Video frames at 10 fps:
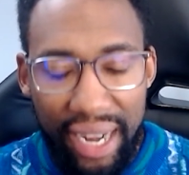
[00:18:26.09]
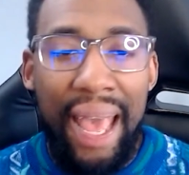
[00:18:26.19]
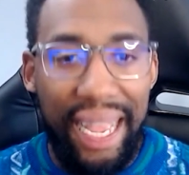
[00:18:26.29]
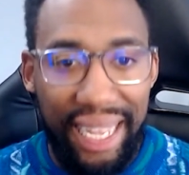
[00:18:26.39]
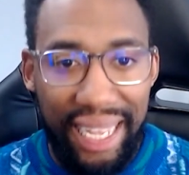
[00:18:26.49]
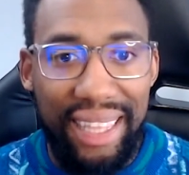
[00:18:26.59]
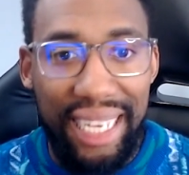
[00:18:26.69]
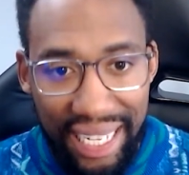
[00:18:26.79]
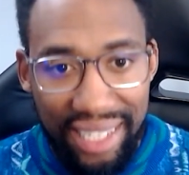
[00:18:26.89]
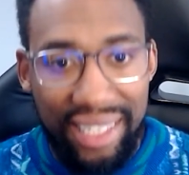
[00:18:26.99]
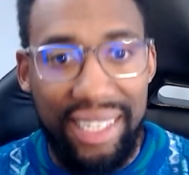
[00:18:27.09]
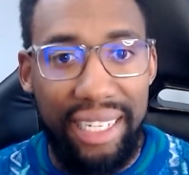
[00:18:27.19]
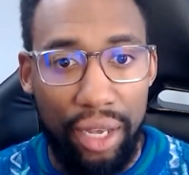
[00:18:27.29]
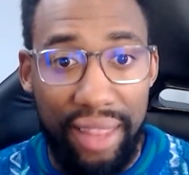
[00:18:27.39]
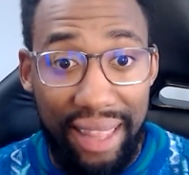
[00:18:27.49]
and get the
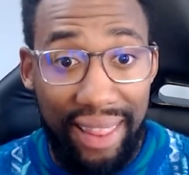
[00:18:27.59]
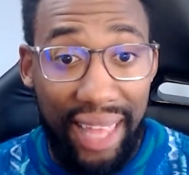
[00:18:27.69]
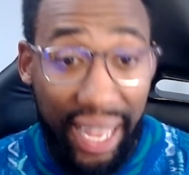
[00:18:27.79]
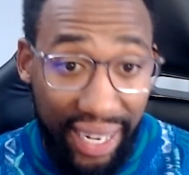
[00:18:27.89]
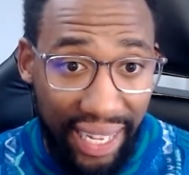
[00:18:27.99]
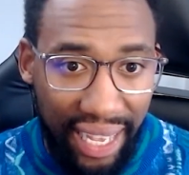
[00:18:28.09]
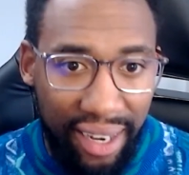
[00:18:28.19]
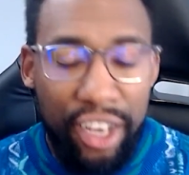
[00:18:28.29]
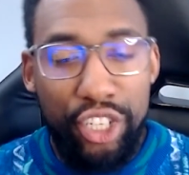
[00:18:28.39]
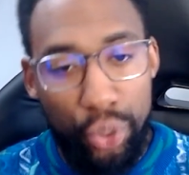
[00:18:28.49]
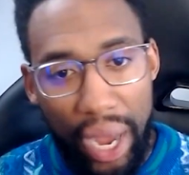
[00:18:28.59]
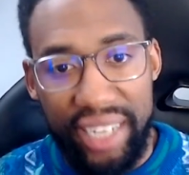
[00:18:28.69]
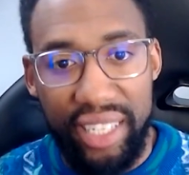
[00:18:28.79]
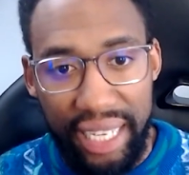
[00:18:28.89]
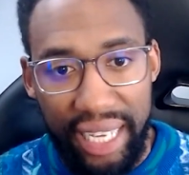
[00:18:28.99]
insights that they need to
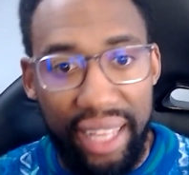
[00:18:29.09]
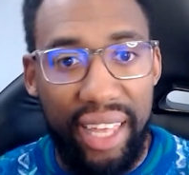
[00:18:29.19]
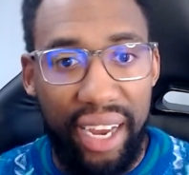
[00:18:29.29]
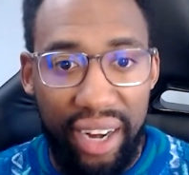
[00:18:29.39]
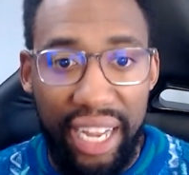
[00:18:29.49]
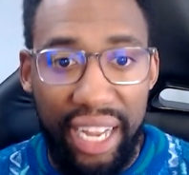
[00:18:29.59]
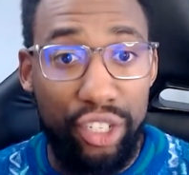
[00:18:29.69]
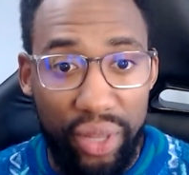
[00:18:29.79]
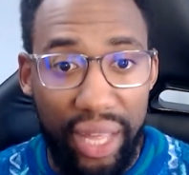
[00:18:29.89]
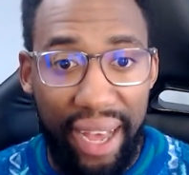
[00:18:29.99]
actually get there and do that.